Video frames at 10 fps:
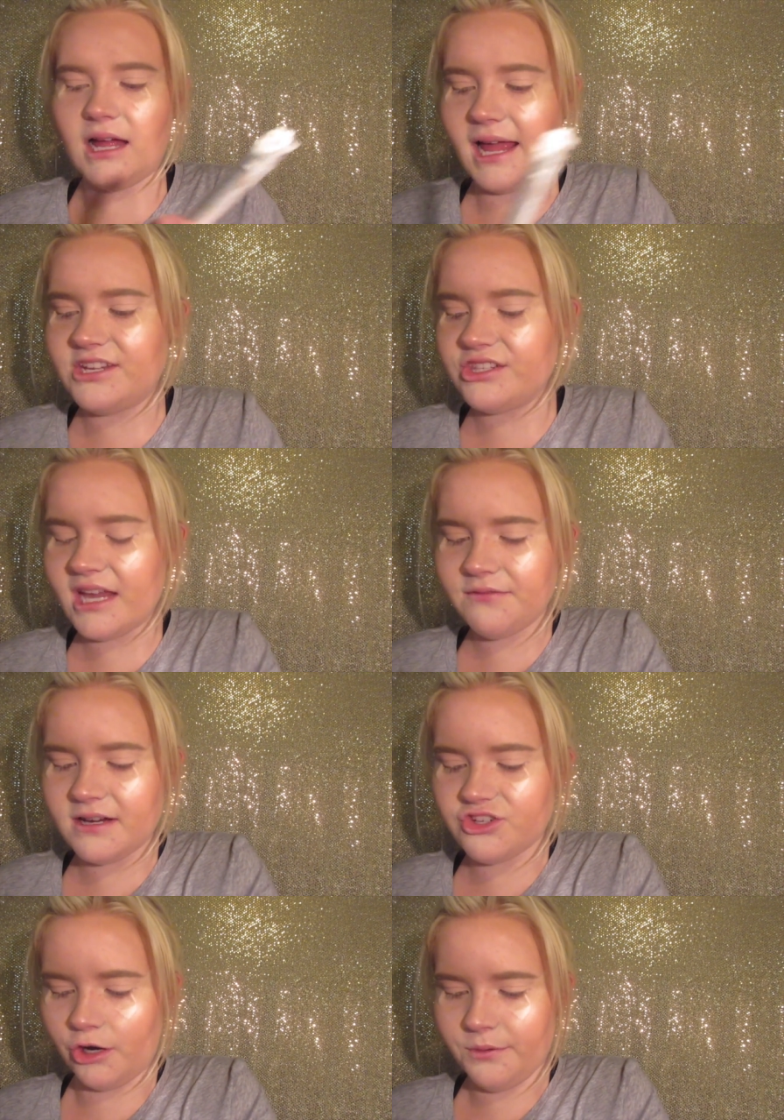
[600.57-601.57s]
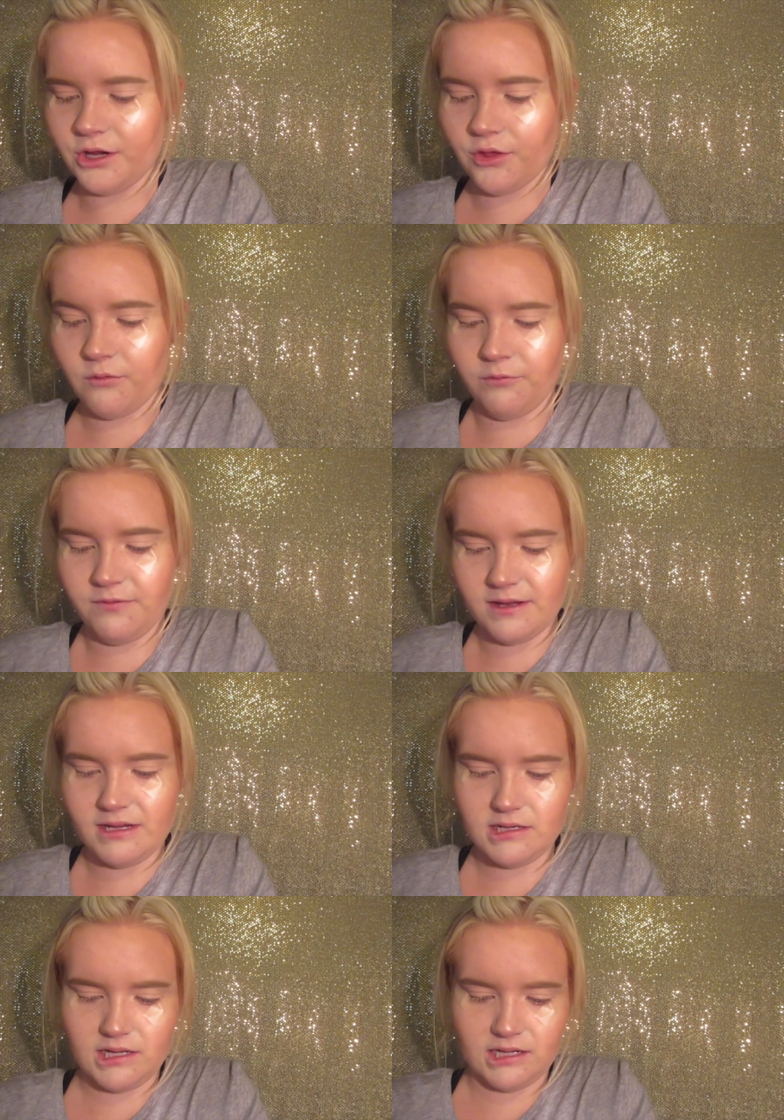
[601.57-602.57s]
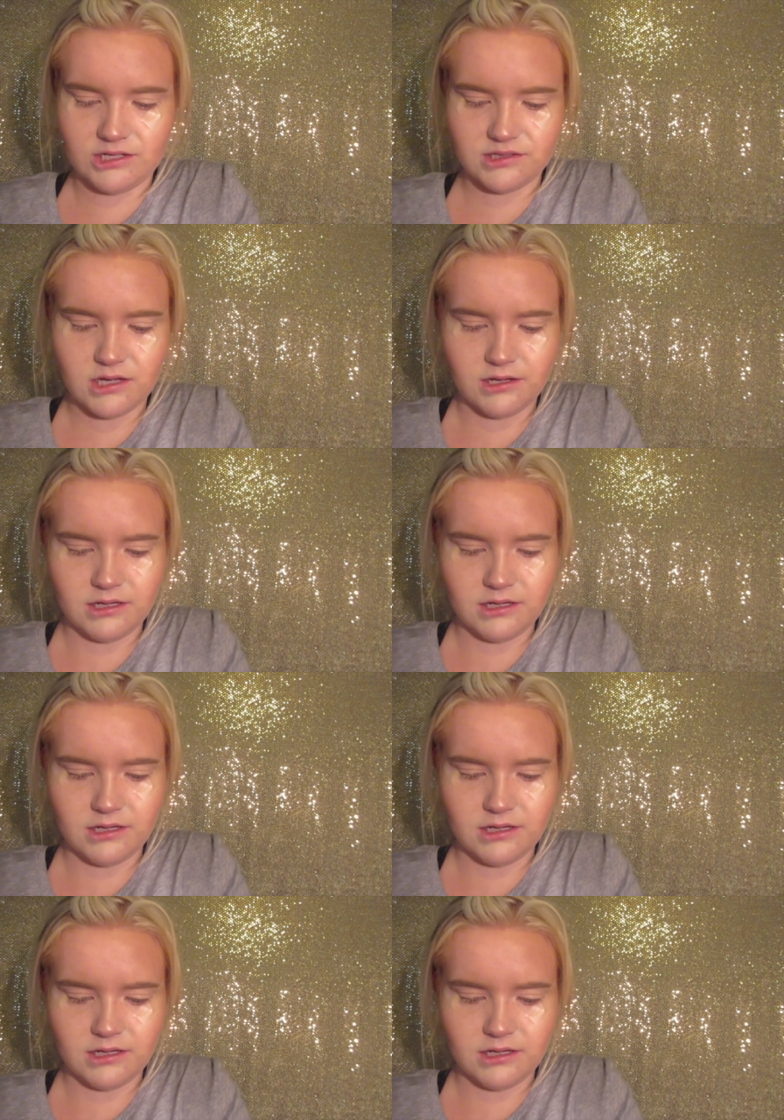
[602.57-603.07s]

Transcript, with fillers: I just can't find a sharpener that will fit it, and I just cut